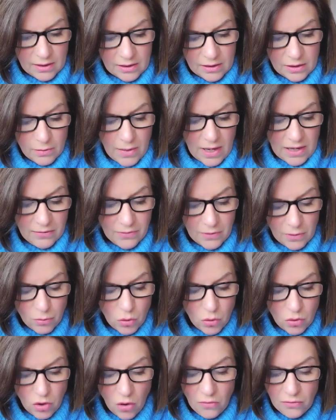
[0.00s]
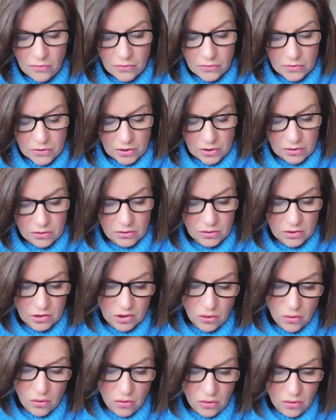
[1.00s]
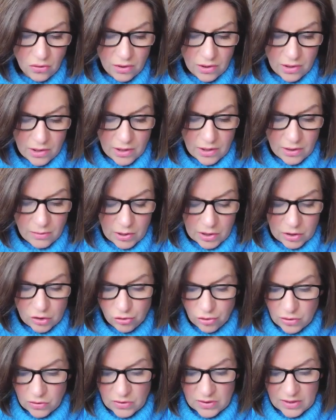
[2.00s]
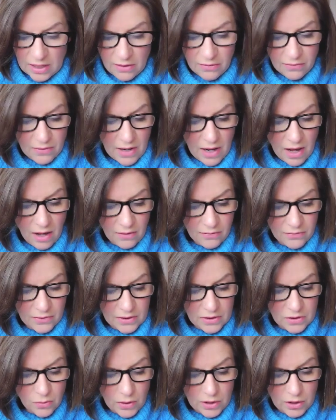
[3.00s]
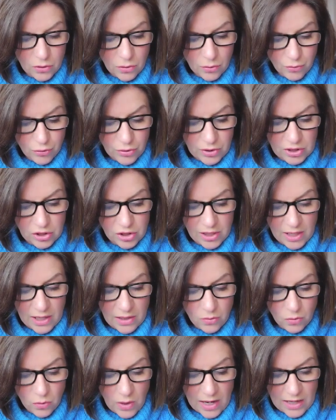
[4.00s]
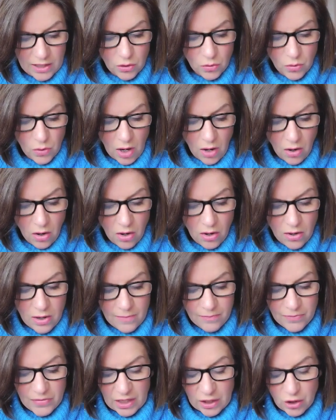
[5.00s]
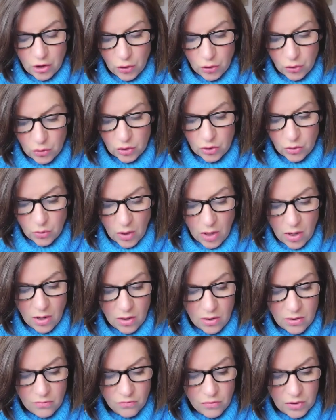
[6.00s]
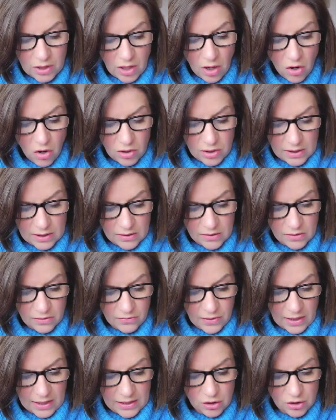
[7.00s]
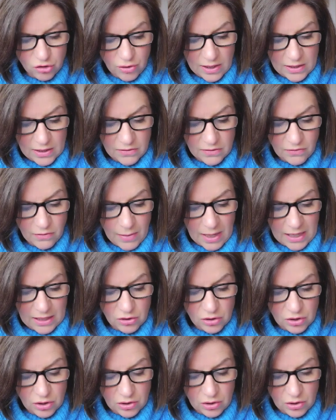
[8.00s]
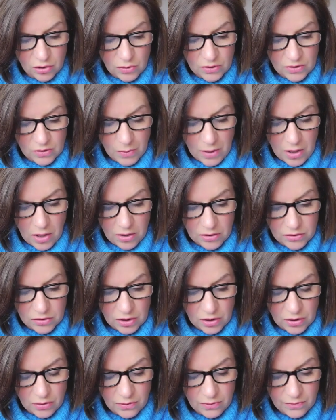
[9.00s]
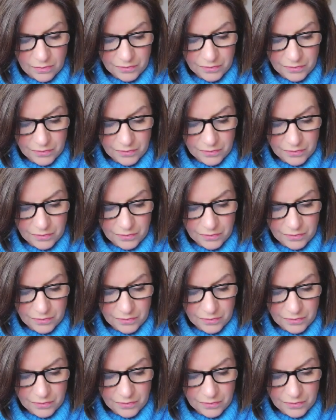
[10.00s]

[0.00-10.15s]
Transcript: You may feel more confident, sure, but true self-love is when you appreciate where you are and who you are, regardless of any transformation you aspire to.